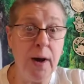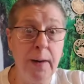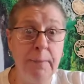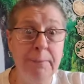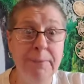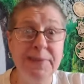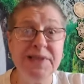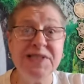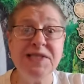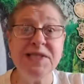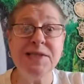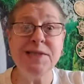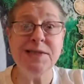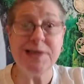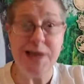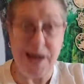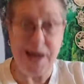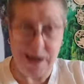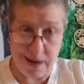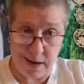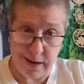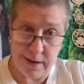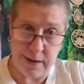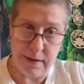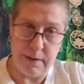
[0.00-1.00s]
a
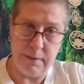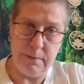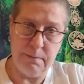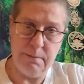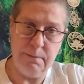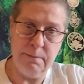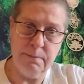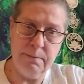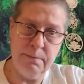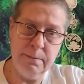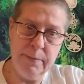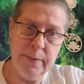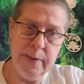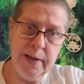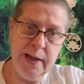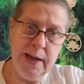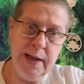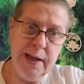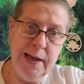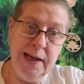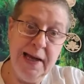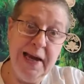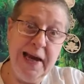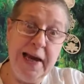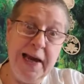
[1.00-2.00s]
mistake
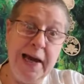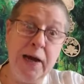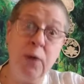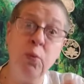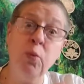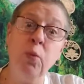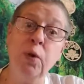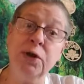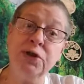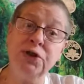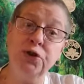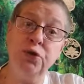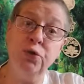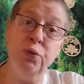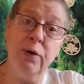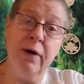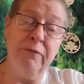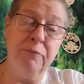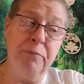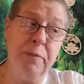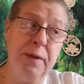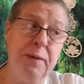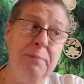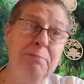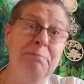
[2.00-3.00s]
and what you
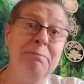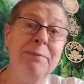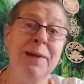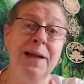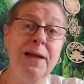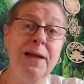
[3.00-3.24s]
have been